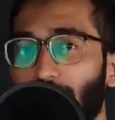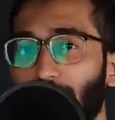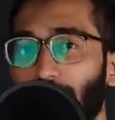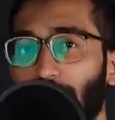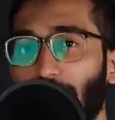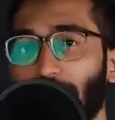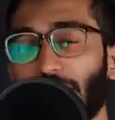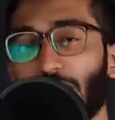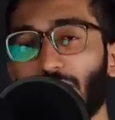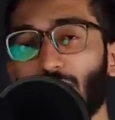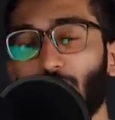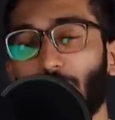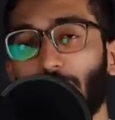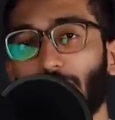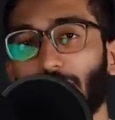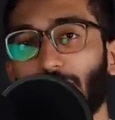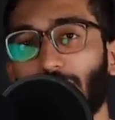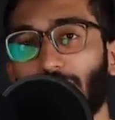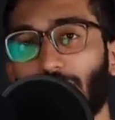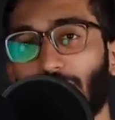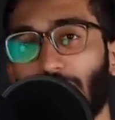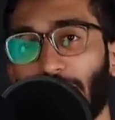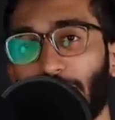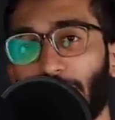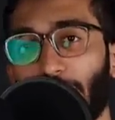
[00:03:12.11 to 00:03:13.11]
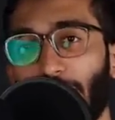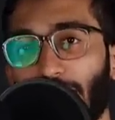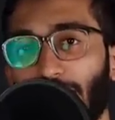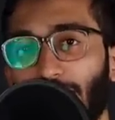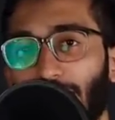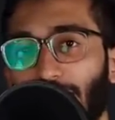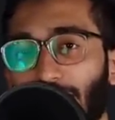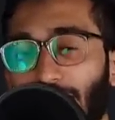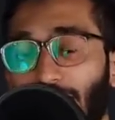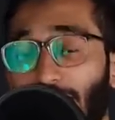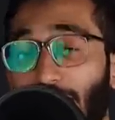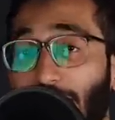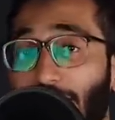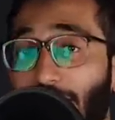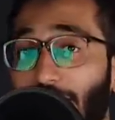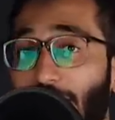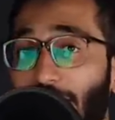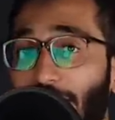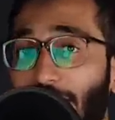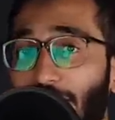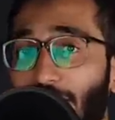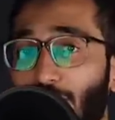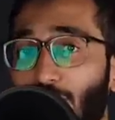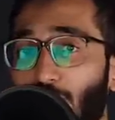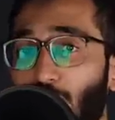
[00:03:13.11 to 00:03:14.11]
That is where the climax is, and
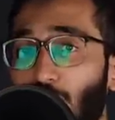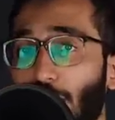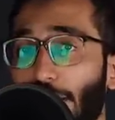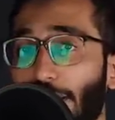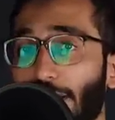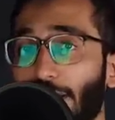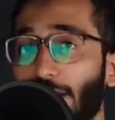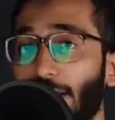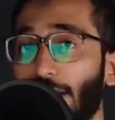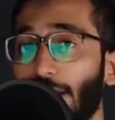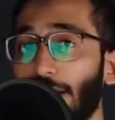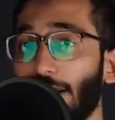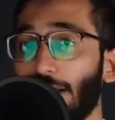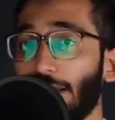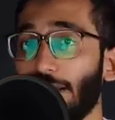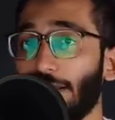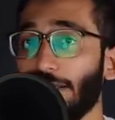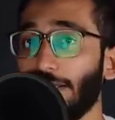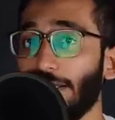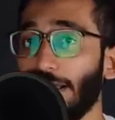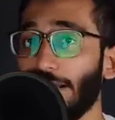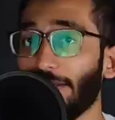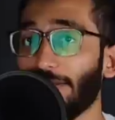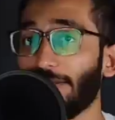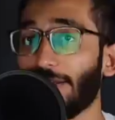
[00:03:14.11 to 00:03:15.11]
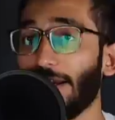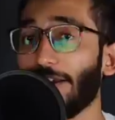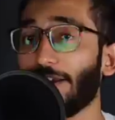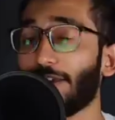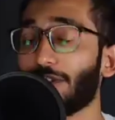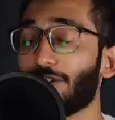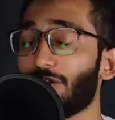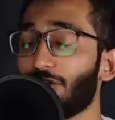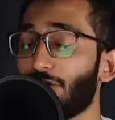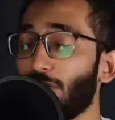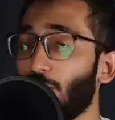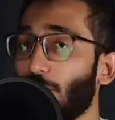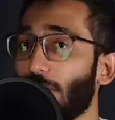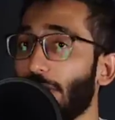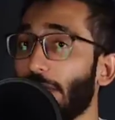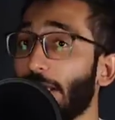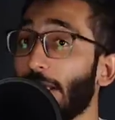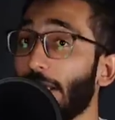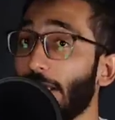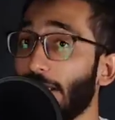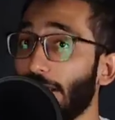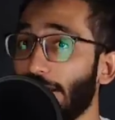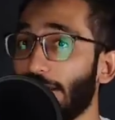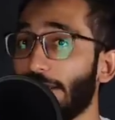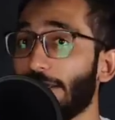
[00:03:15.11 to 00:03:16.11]
that is where the entire
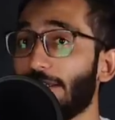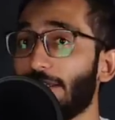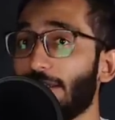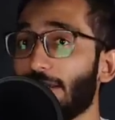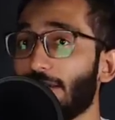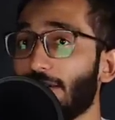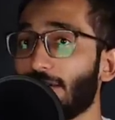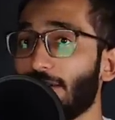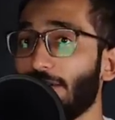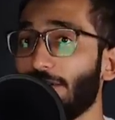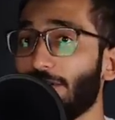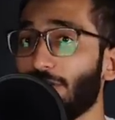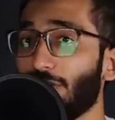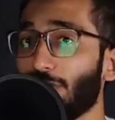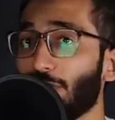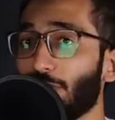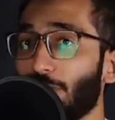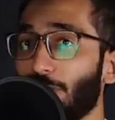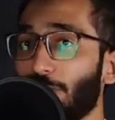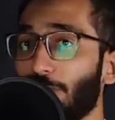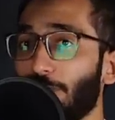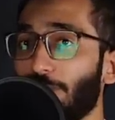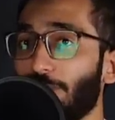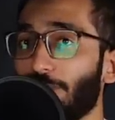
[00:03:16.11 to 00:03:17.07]
story leads us into.